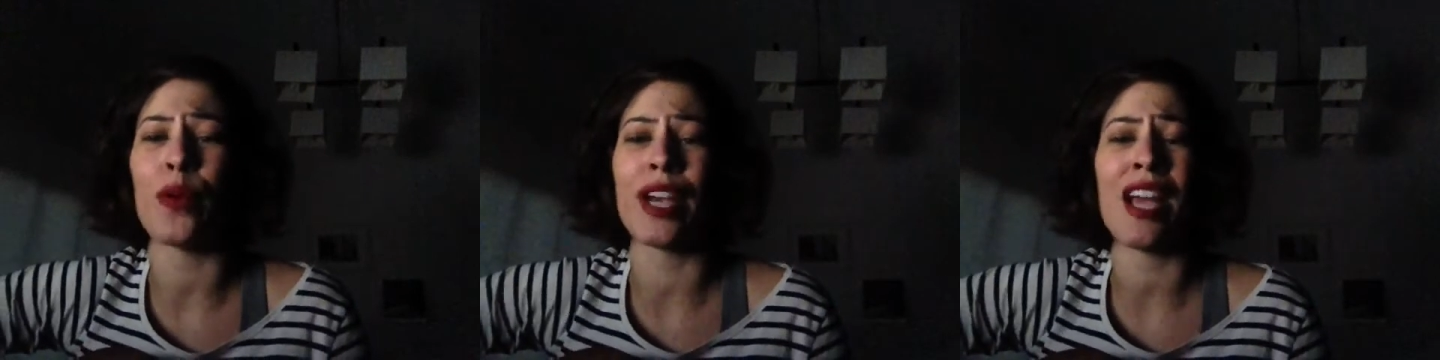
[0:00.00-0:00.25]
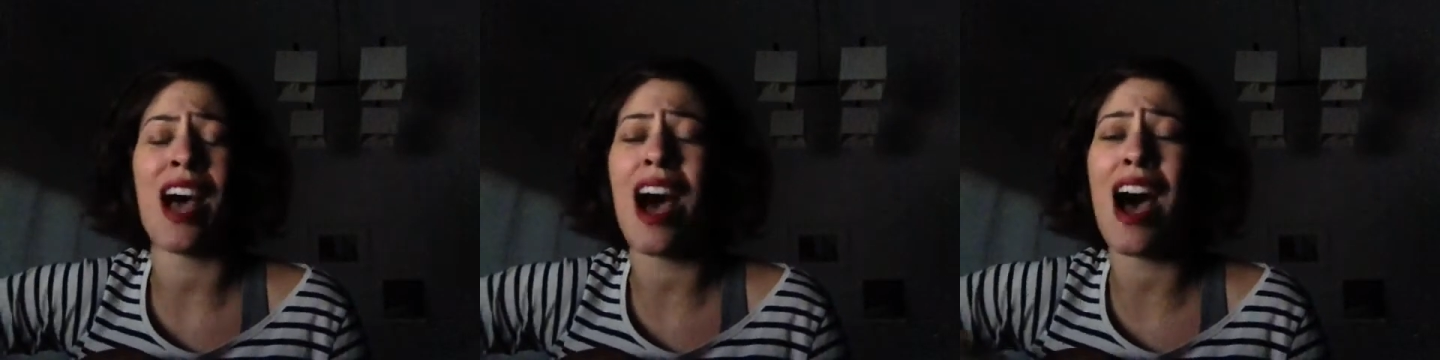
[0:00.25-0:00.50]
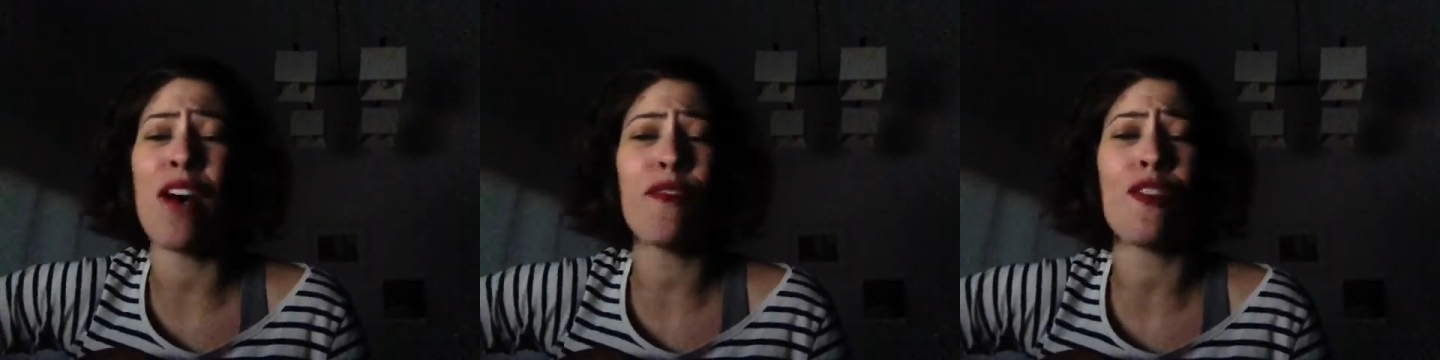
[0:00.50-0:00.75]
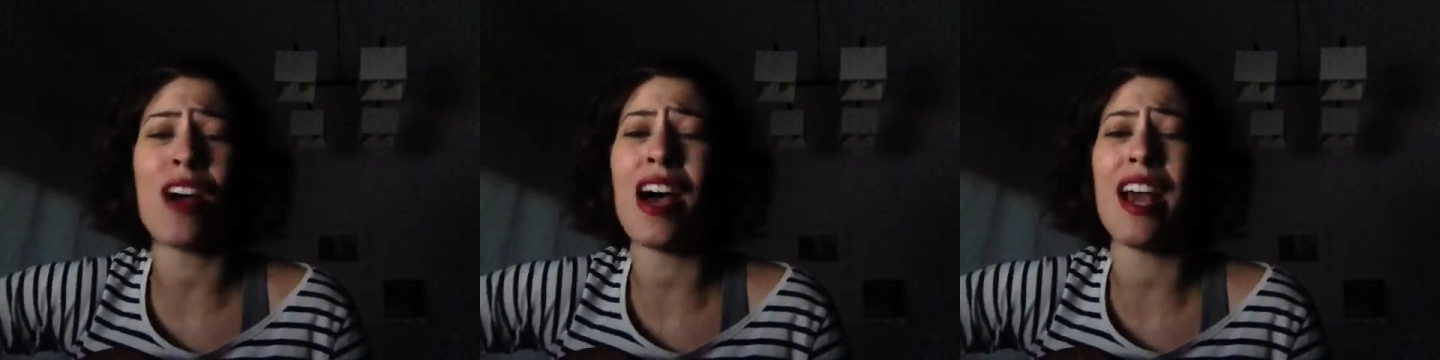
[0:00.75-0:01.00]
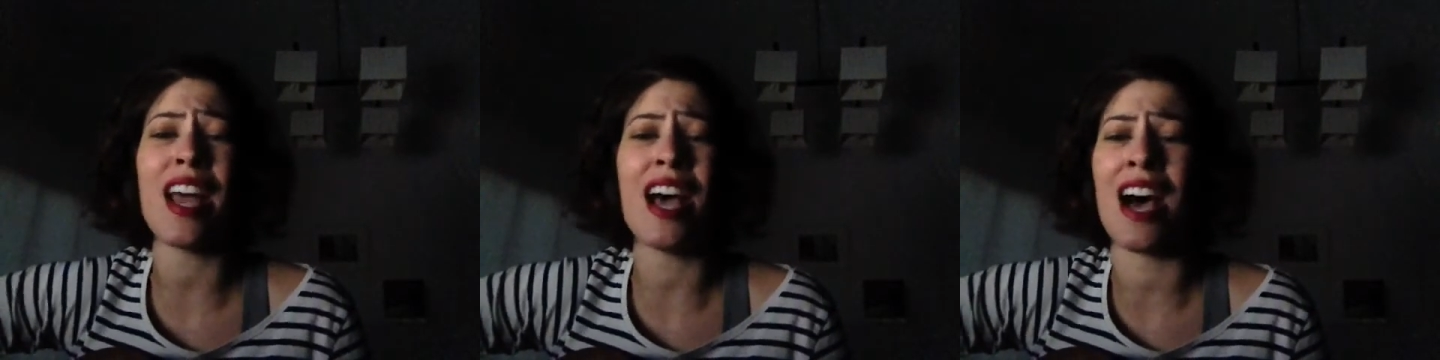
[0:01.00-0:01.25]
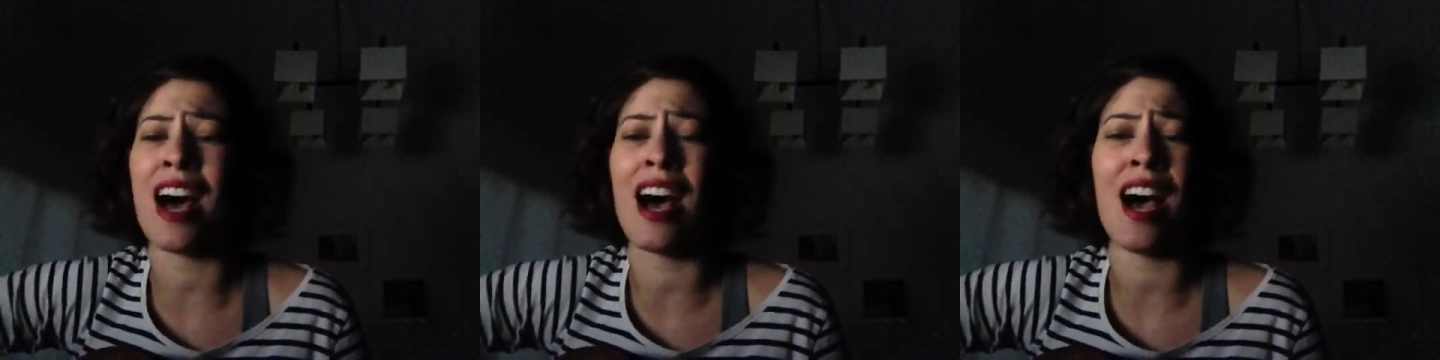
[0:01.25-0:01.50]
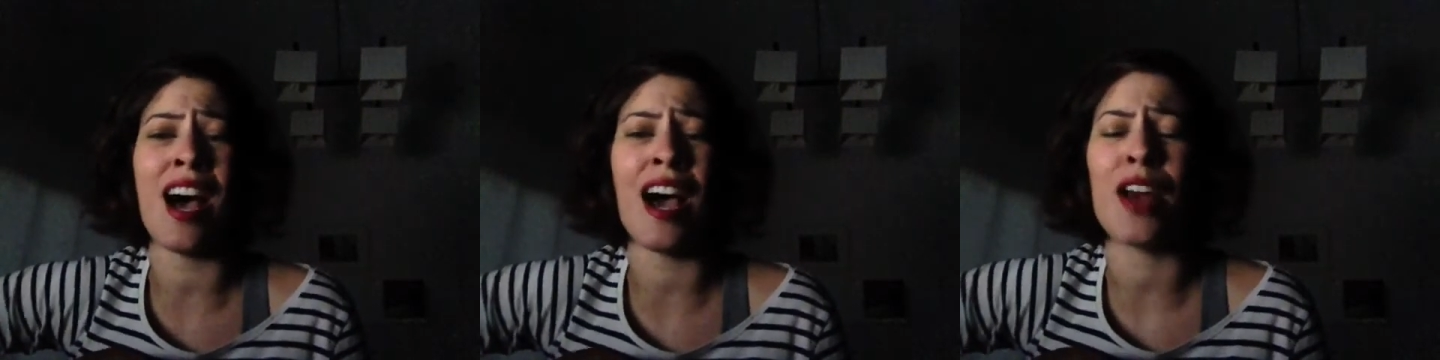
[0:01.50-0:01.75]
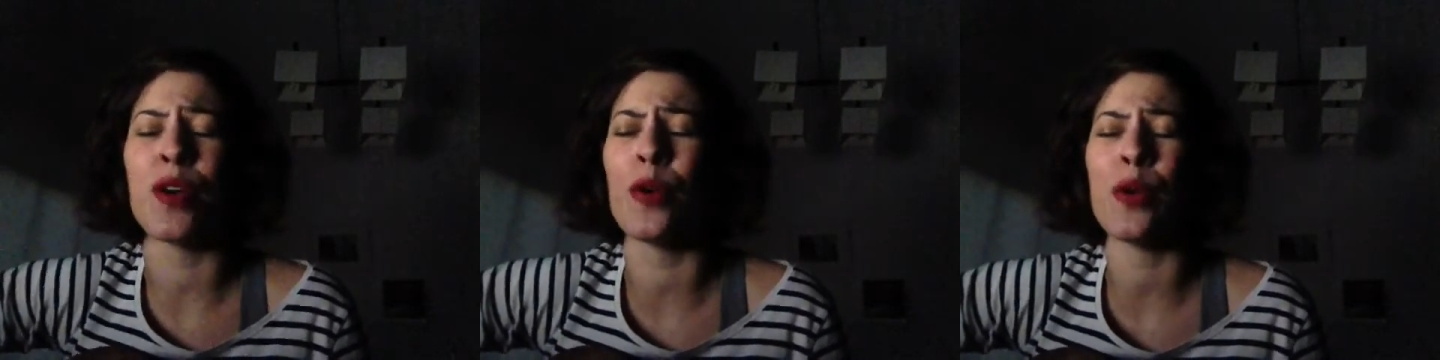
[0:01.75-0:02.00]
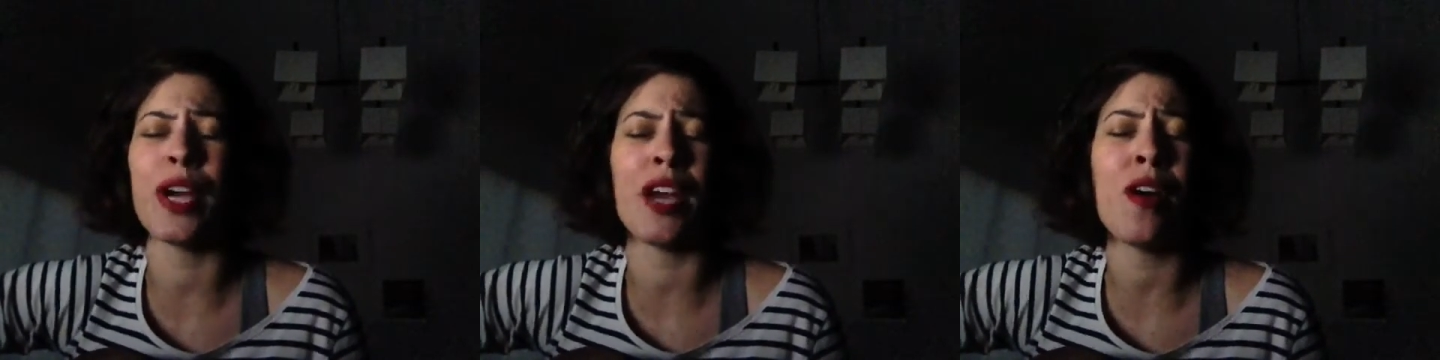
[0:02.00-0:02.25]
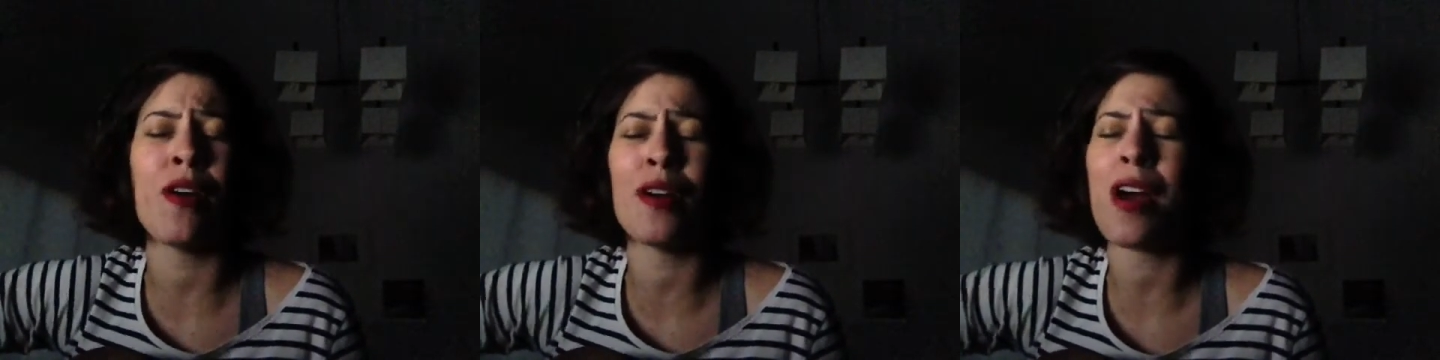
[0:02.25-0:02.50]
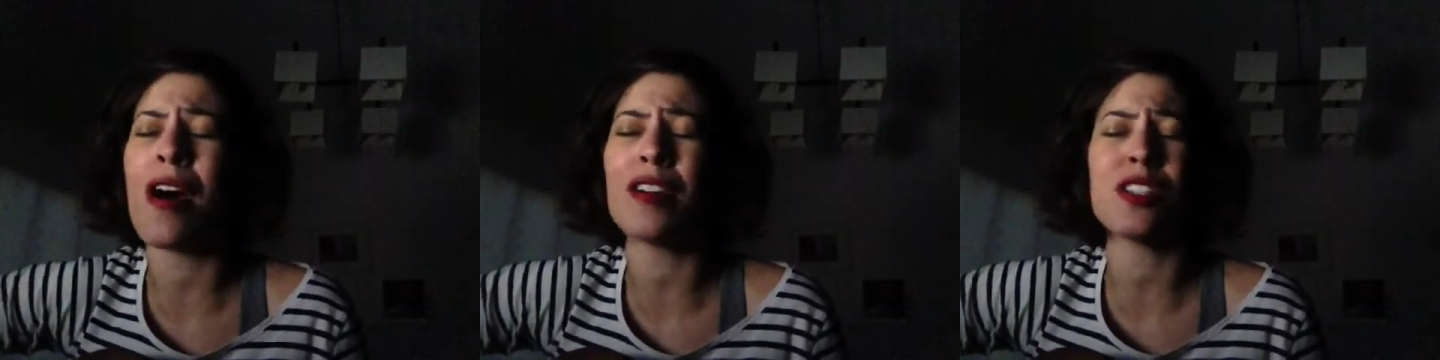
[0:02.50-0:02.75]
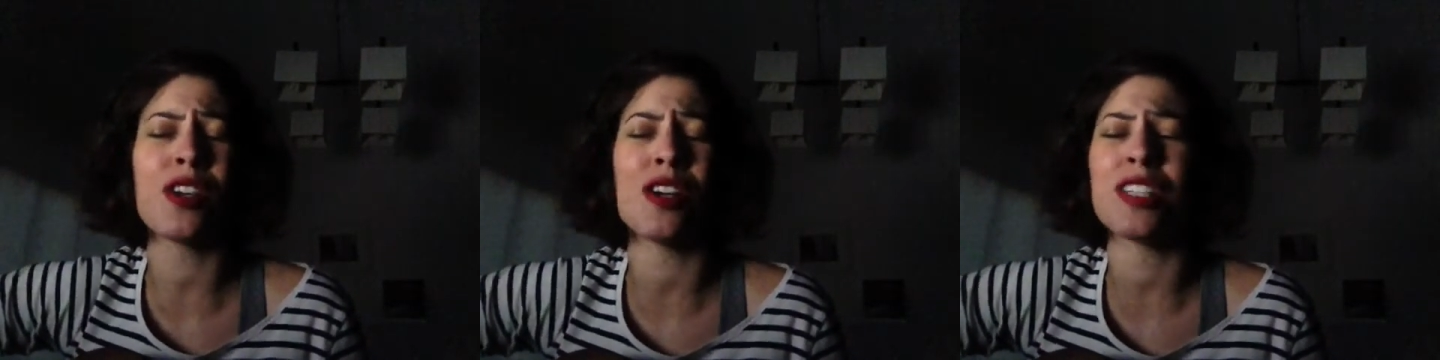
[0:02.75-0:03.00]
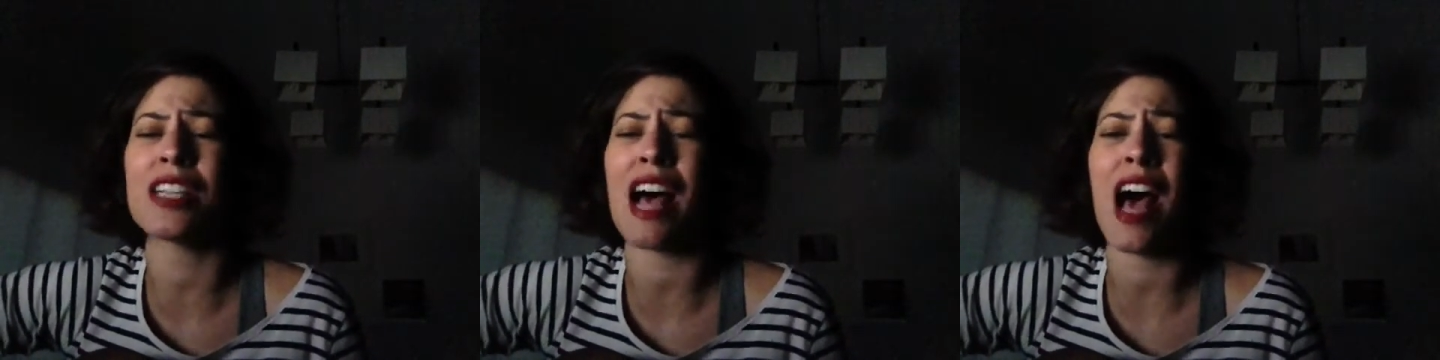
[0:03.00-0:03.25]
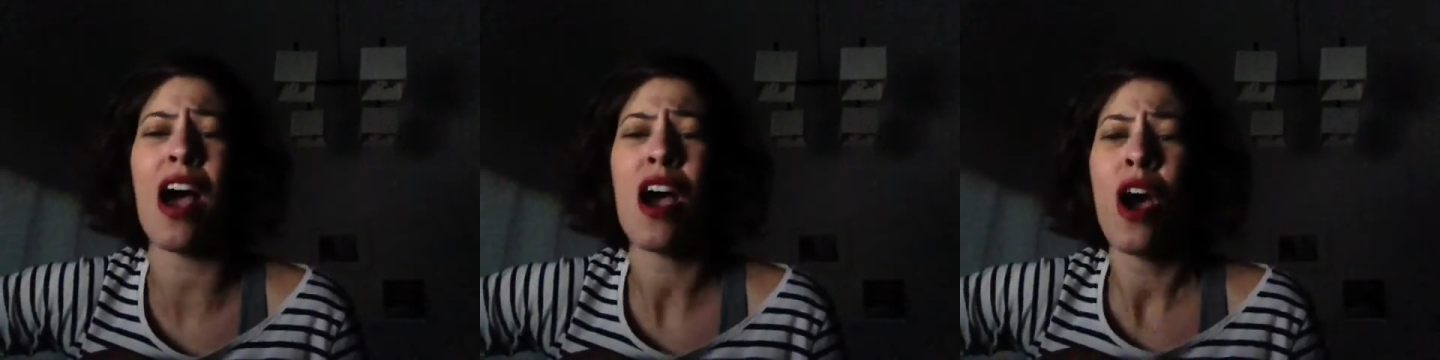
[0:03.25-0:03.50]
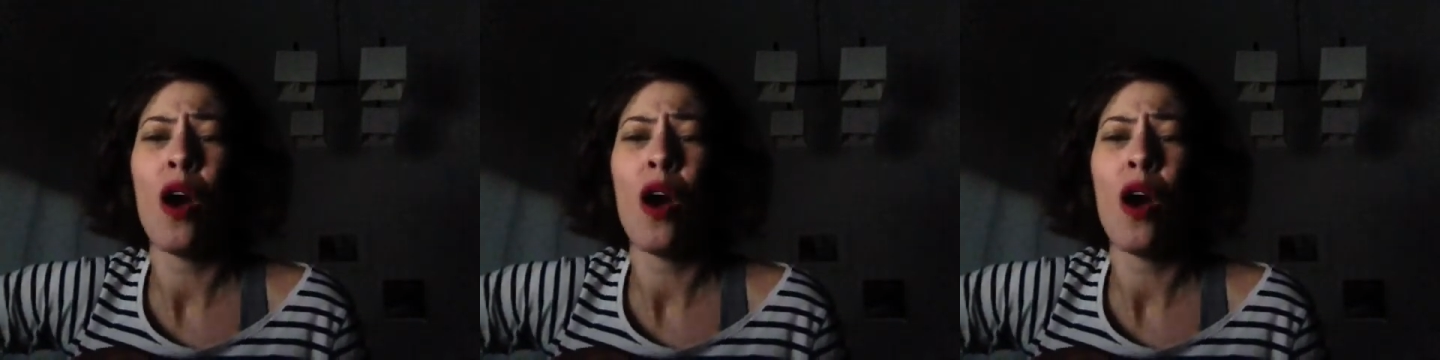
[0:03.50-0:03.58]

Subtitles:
We are front-eyed, we hold on so tight,